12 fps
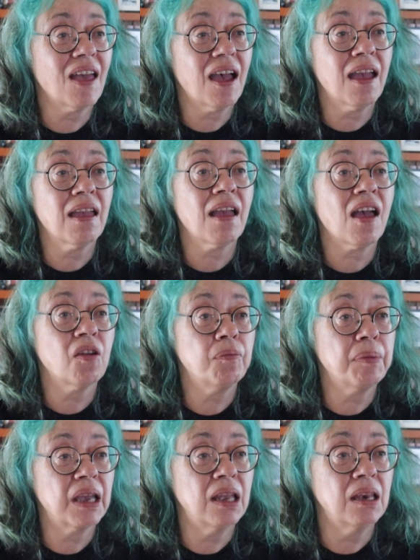they have
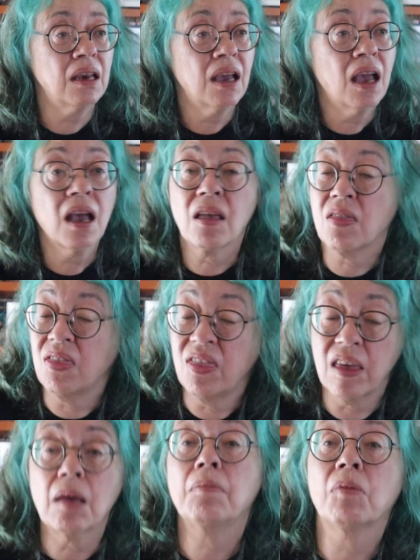been
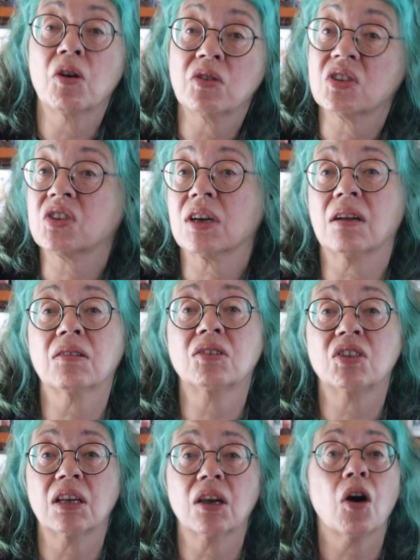the most
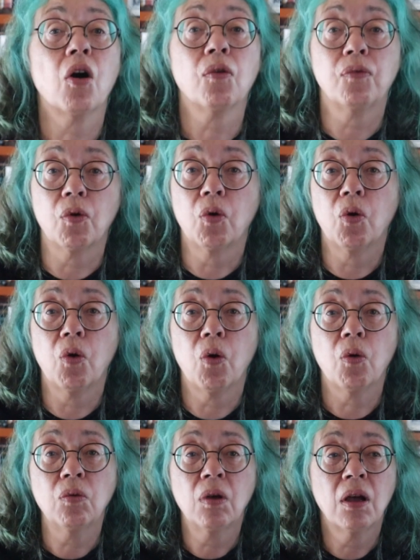challenging of
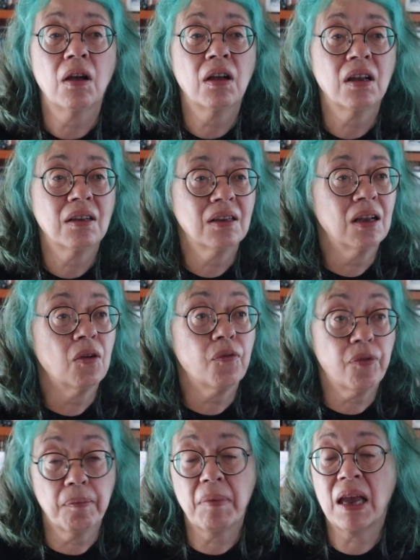all
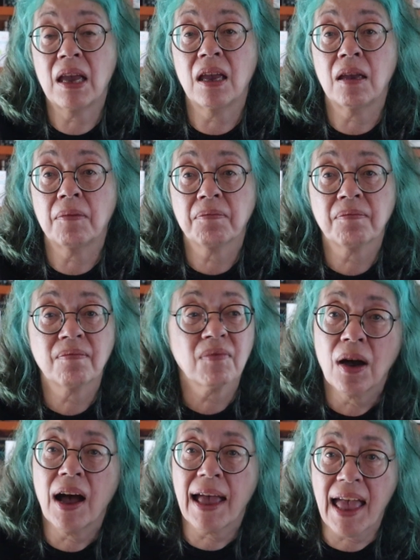for me.
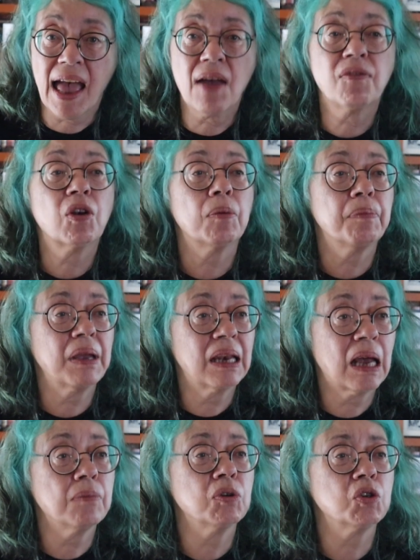I have not
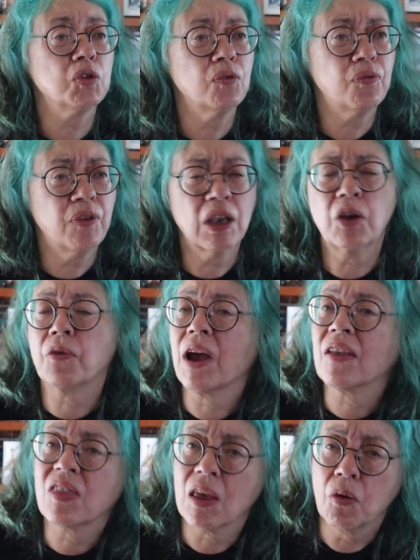been able to figure
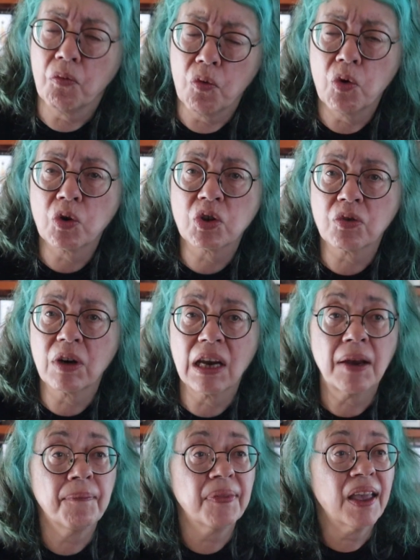out their
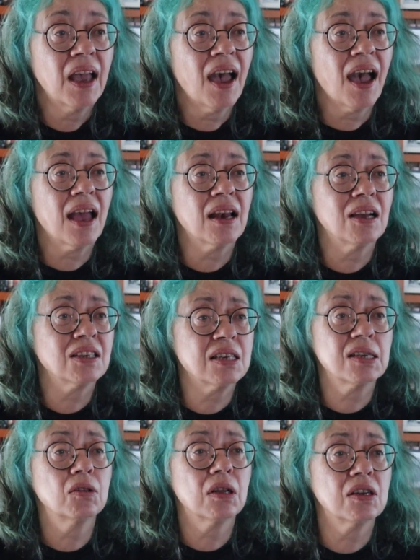watering, and
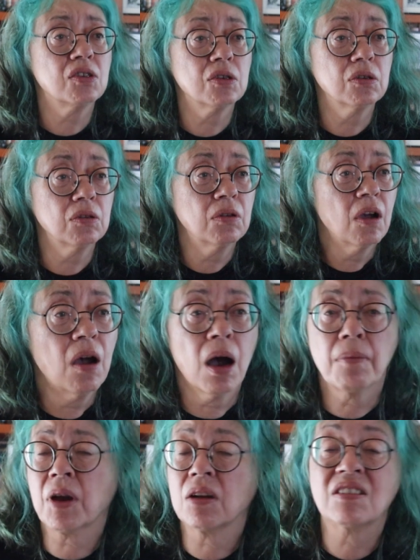until I do,
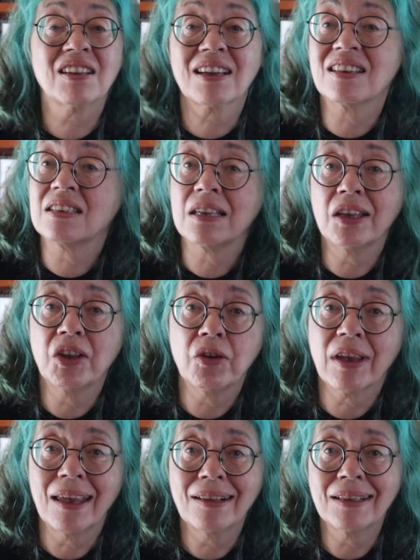I'm going to continue
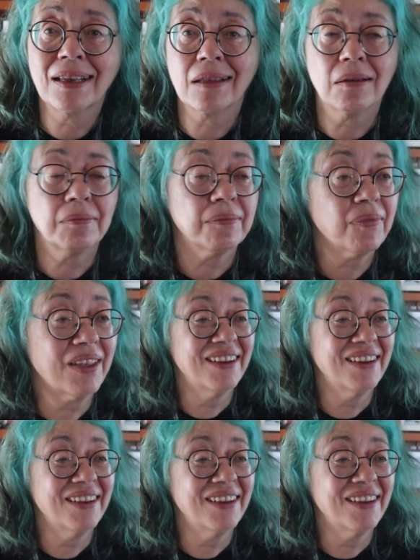killing them.